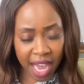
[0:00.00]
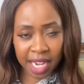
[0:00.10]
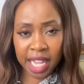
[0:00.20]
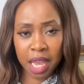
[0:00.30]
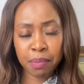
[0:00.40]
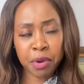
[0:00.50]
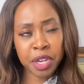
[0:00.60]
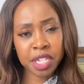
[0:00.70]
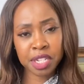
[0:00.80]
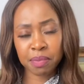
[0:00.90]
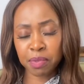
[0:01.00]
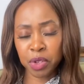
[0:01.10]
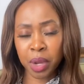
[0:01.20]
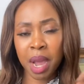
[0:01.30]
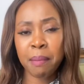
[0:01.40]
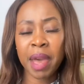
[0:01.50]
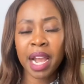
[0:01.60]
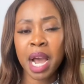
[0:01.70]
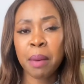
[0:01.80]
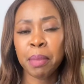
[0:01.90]
At Cape Point, you come
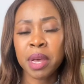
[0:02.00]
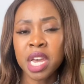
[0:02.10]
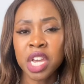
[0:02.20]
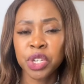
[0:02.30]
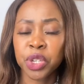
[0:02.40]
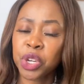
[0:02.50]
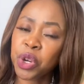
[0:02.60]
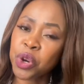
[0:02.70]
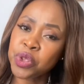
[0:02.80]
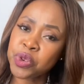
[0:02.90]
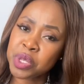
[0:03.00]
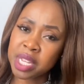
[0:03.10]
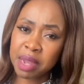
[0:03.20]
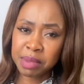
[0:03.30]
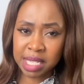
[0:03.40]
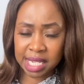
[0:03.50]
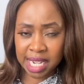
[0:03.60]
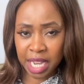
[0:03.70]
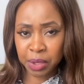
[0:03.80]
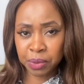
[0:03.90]
back up, you can go through Simon's
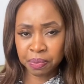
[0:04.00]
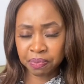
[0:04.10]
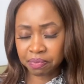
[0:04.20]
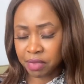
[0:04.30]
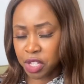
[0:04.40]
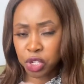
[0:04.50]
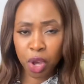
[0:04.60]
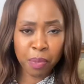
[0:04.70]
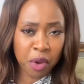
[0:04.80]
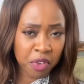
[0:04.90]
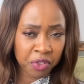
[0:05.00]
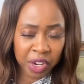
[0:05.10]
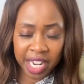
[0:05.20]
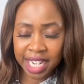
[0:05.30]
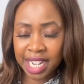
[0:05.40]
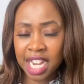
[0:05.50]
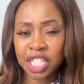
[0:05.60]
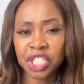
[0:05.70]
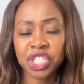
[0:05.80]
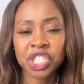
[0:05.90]
Town, stop over for late
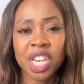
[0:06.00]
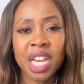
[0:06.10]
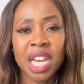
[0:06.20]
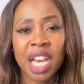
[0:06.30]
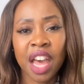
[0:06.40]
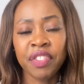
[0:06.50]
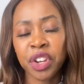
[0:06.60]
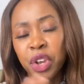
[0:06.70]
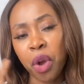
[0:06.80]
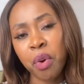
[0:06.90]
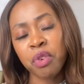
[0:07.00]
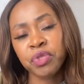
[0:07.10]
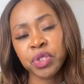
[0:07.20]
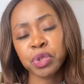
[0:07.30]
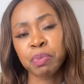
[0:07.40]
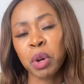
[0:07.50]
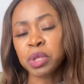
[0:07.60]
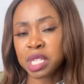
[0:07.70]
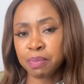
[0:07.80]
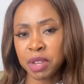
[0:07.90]
lunch, and then go over to
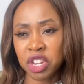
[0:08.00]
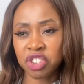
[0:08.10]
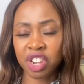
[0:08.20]
Boulders Beach